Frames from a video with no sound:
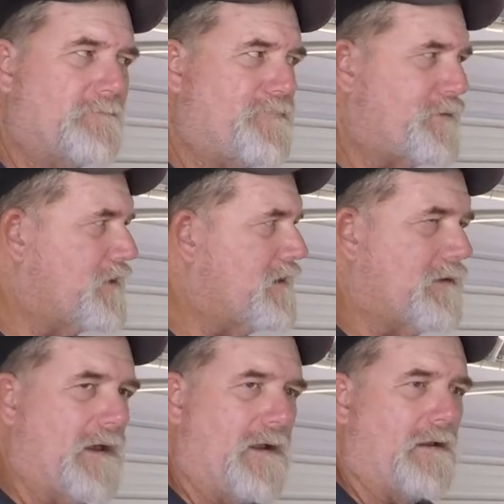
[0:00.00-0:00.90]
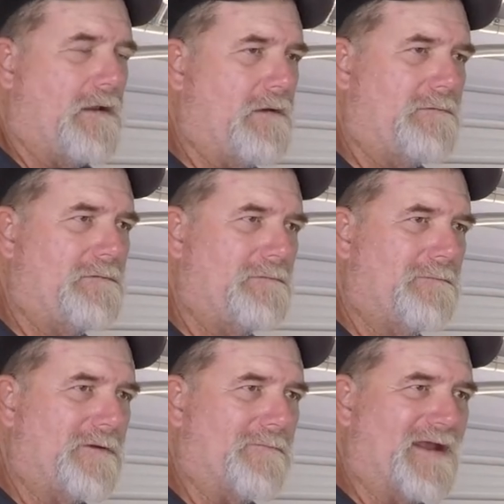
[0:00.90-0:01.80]
People go, I don't know.
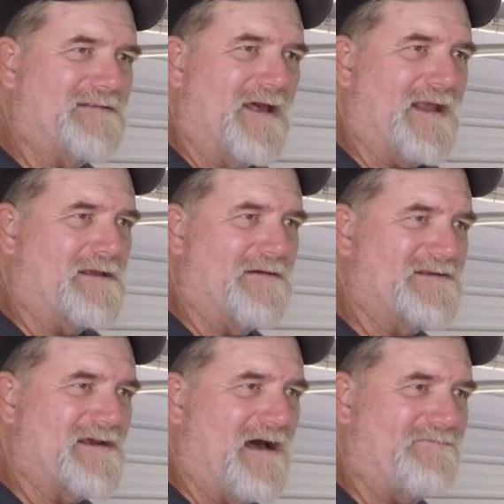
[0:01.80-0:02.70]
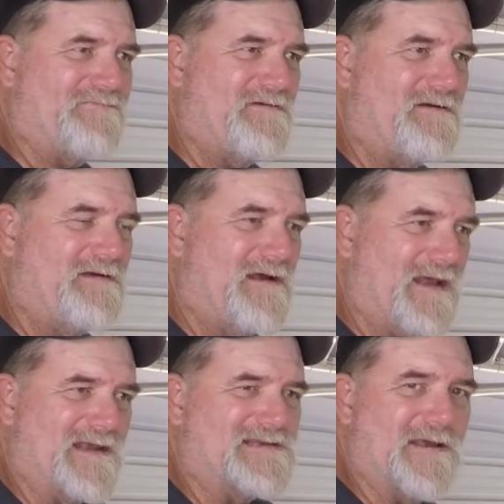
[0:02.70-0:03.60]
When a red light goes off, I
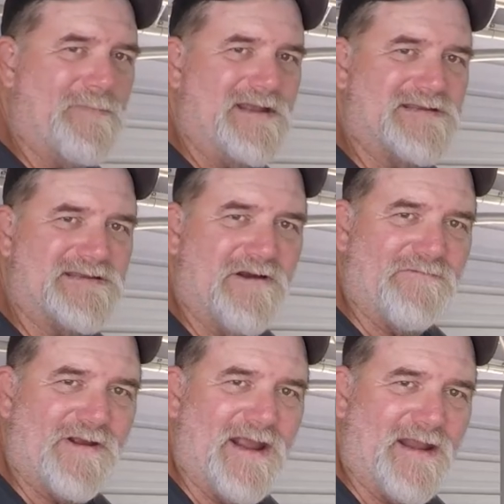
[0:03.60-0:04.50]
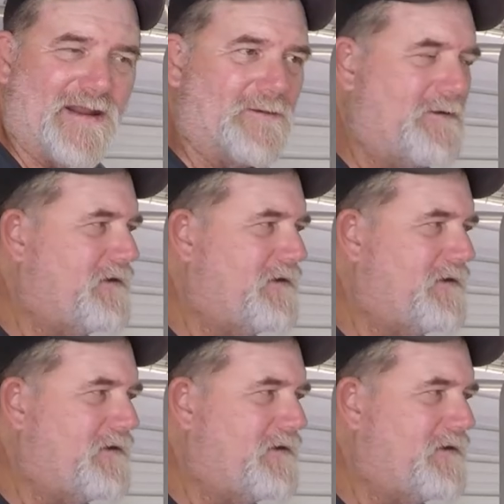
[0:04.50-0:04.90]
guess that means it's overheating.